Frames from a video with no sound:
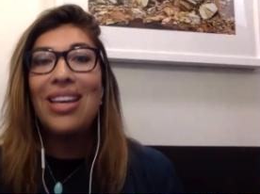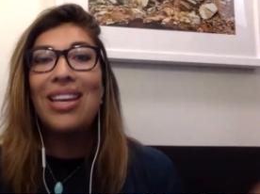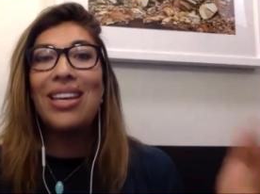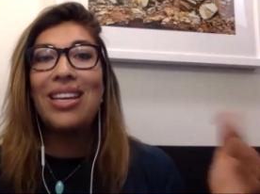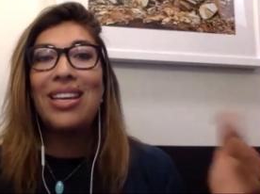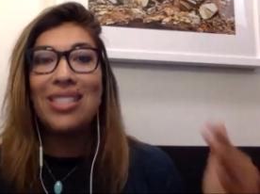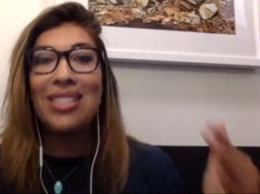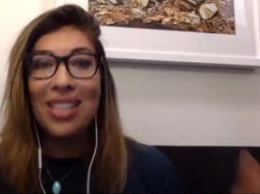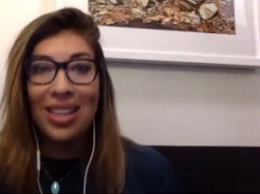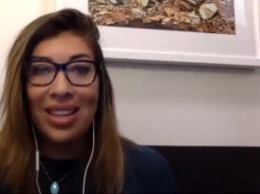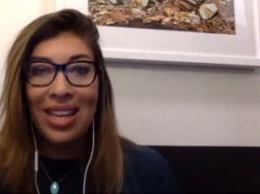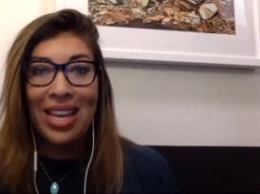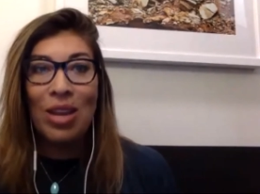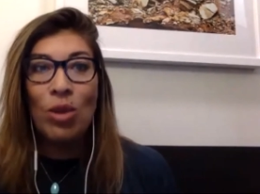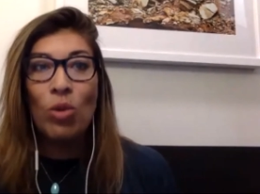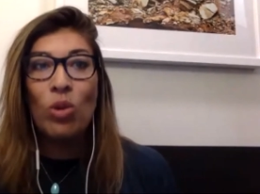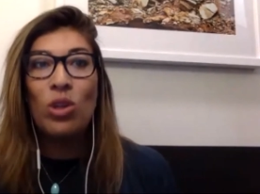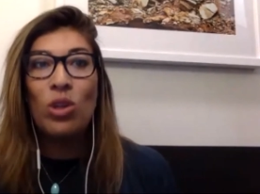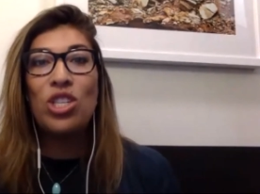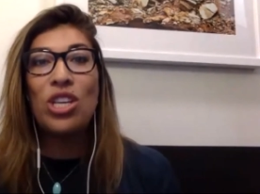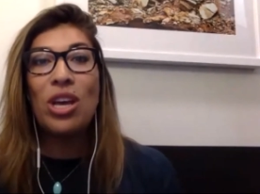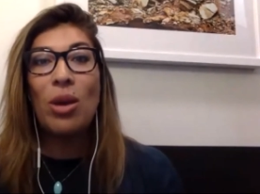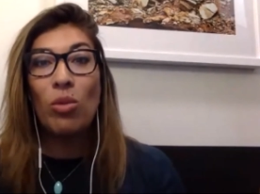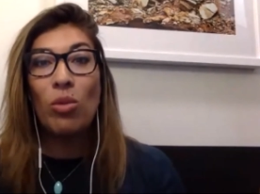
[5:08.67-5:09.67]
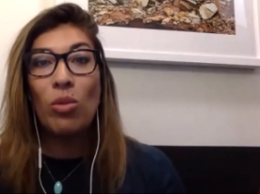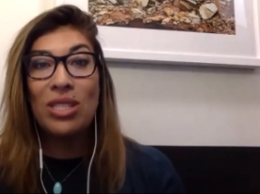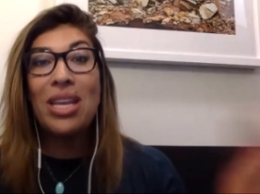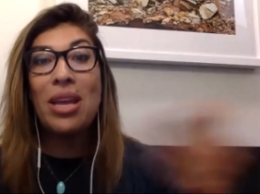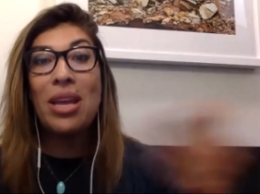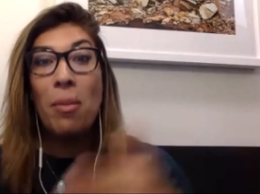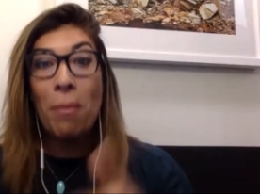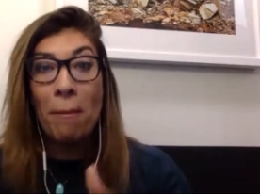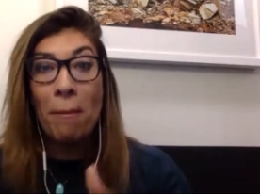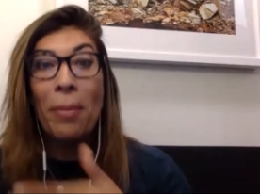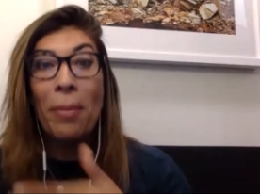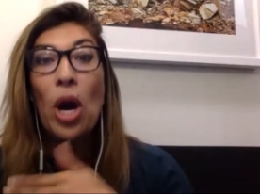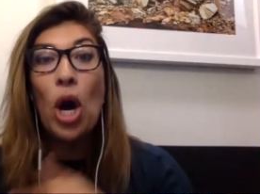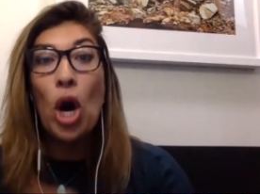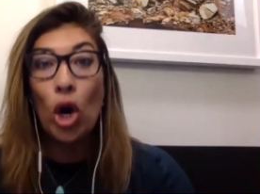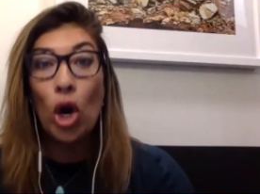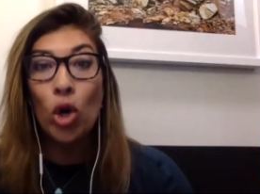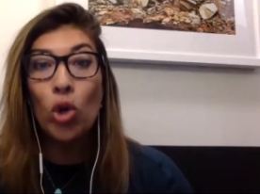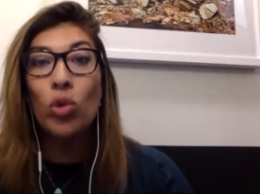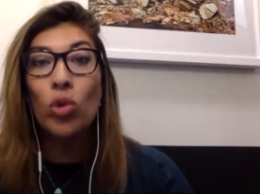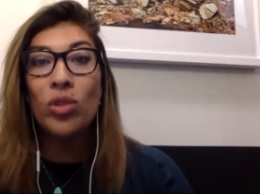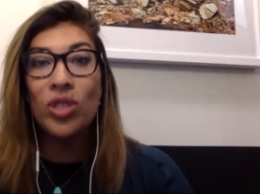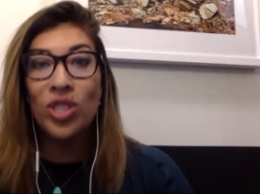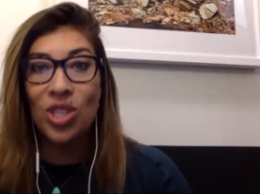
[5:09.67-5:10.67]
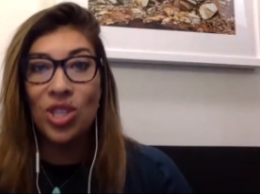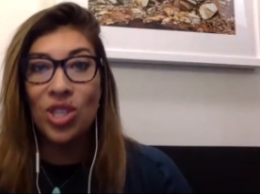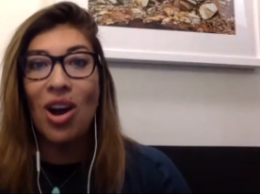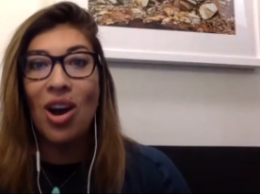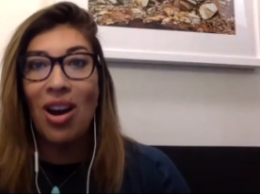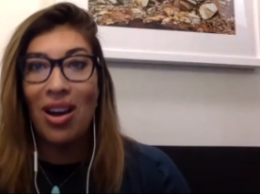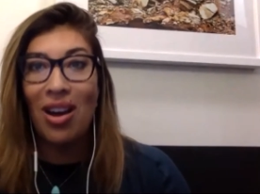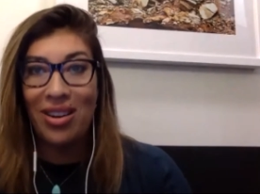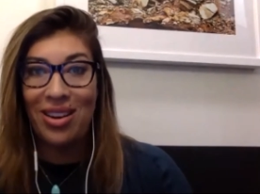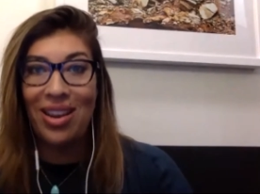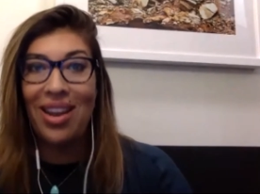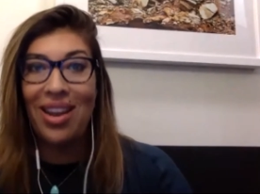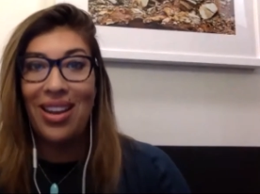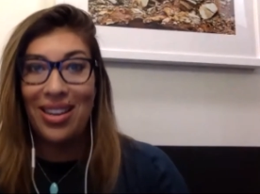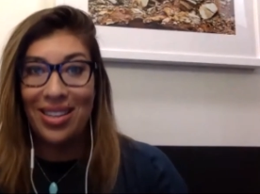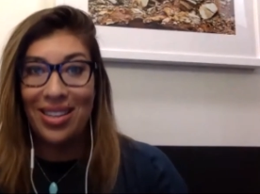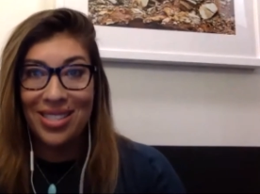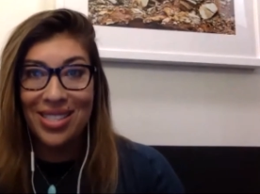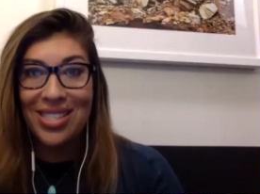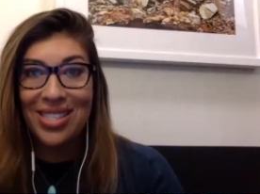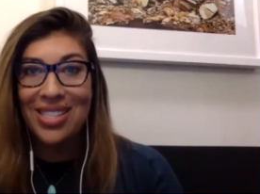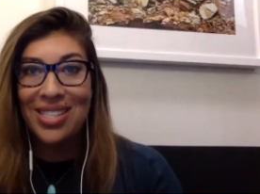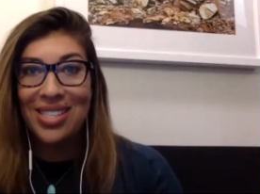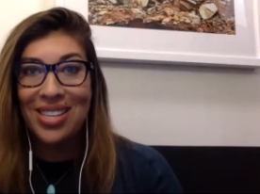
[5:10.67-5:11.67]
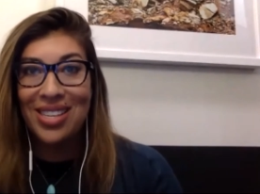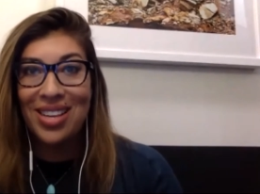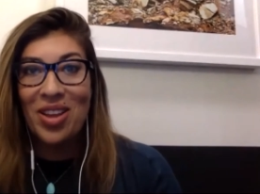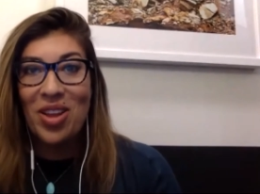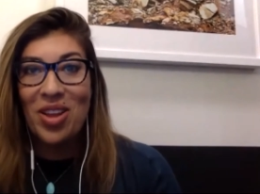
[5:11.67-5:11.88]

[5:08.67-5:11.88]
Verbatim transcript: is a language that was imposed on us.